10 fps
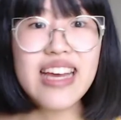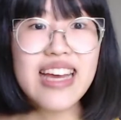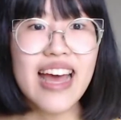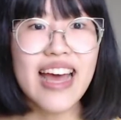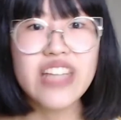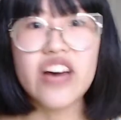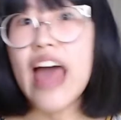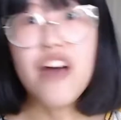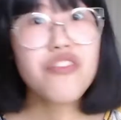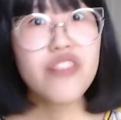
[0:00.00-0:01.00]
And on
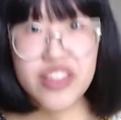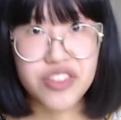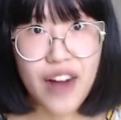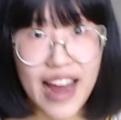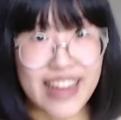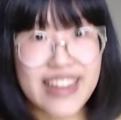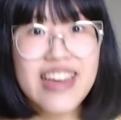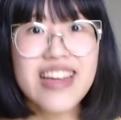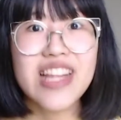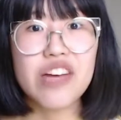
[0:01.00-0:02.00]
every thread,
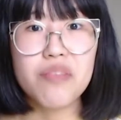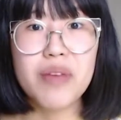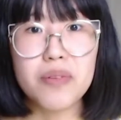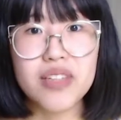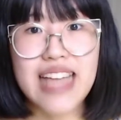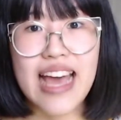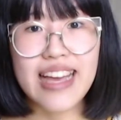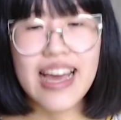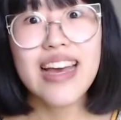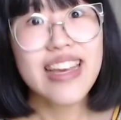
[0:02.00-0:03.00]
there were people
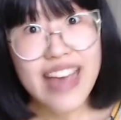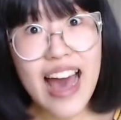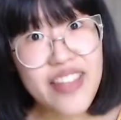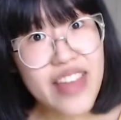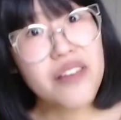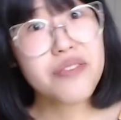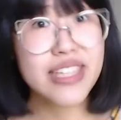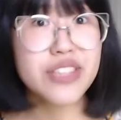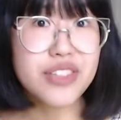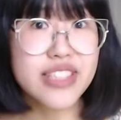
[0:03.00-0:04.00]
saying, yeah, that
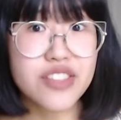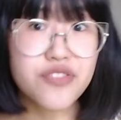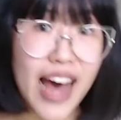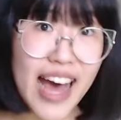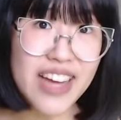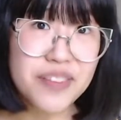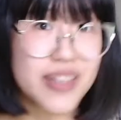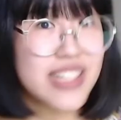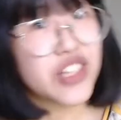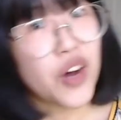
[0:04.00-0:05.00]
resource is fine,
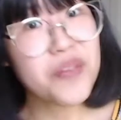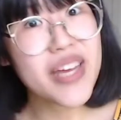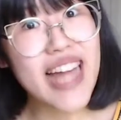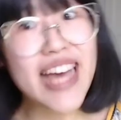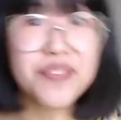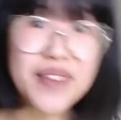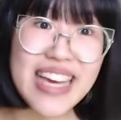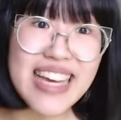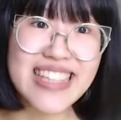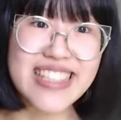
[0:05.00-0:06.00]
but don't be like
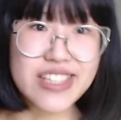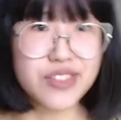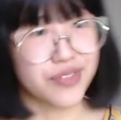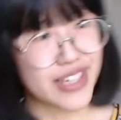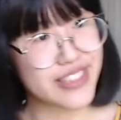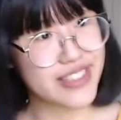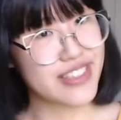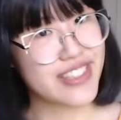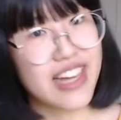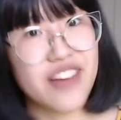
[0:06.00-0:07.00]
me and just
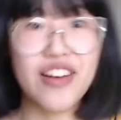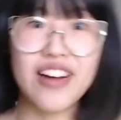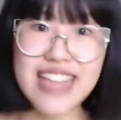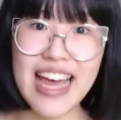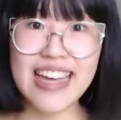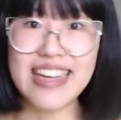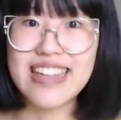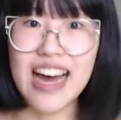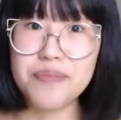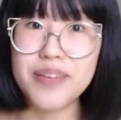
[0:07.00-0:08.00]
research stuff all day and
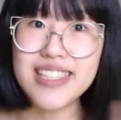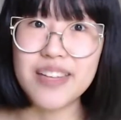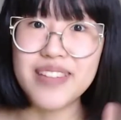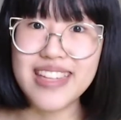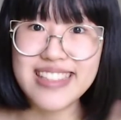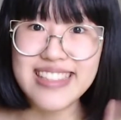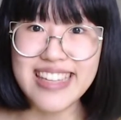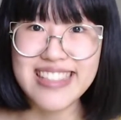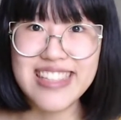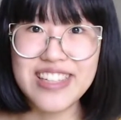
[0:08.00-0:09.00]
not pick something to
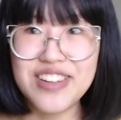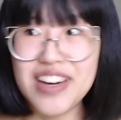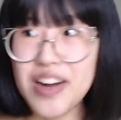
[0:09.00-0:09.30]
stick to.